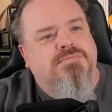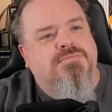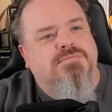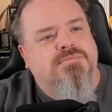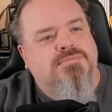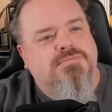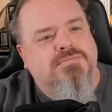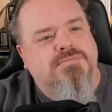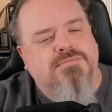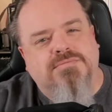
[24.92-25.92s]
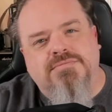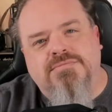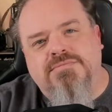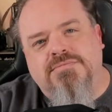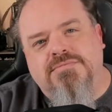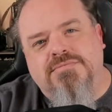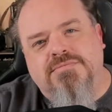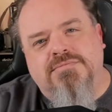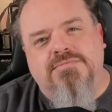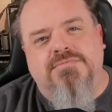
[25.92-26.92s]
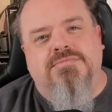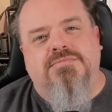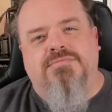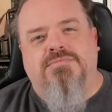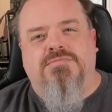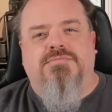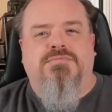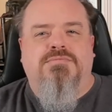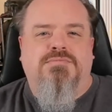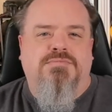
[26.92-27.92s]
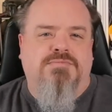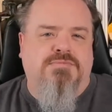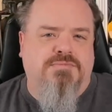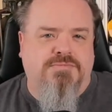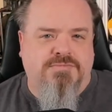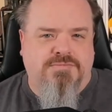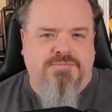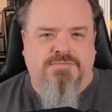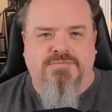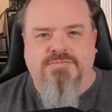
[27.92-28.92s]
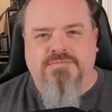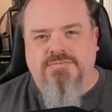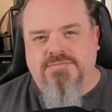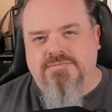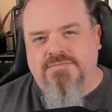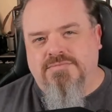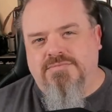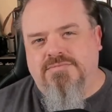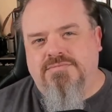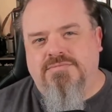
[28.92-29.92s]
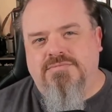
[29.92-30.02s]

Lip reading: No words are spoken by the person on screen.